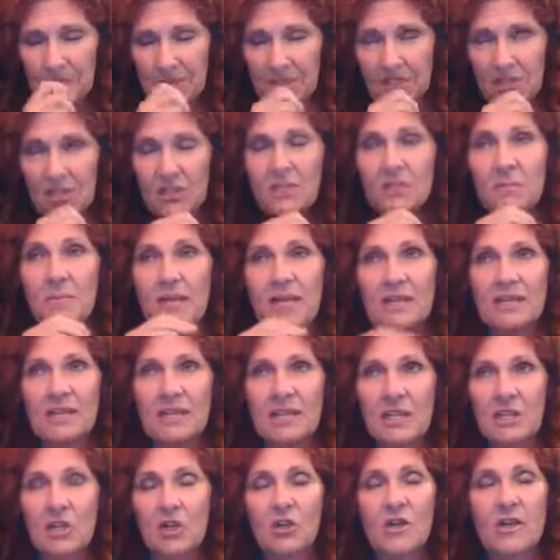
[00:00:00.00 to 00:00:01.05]
excuse me,
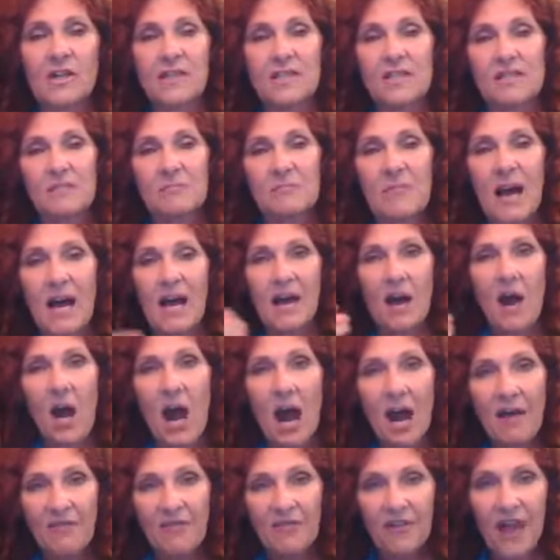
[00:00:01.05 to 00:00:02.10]
decreased my
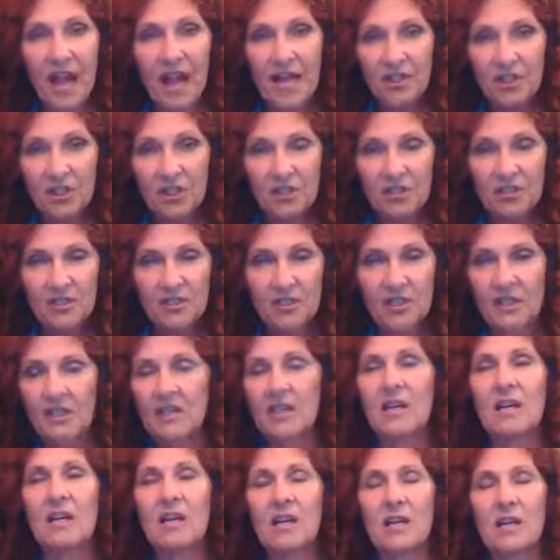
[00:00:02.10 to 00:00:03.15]
hot flashes
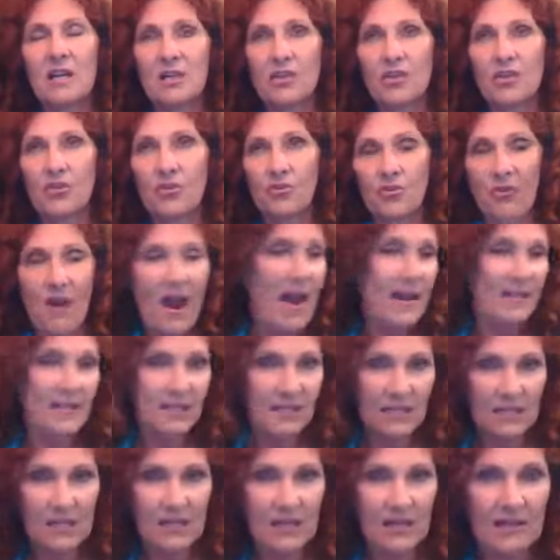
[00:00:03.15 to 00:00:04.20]

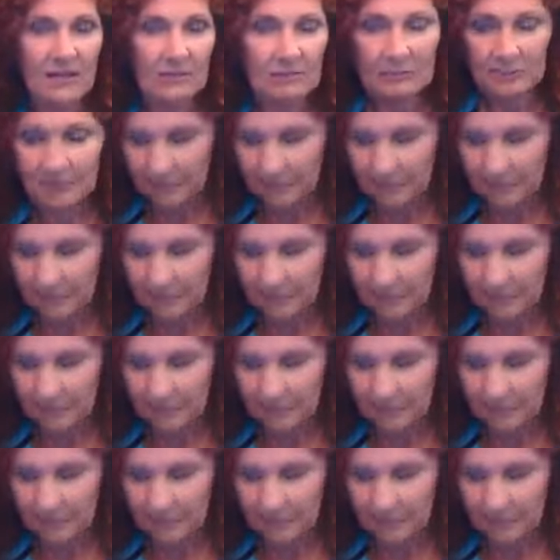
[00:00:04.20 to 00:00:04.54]
drastically.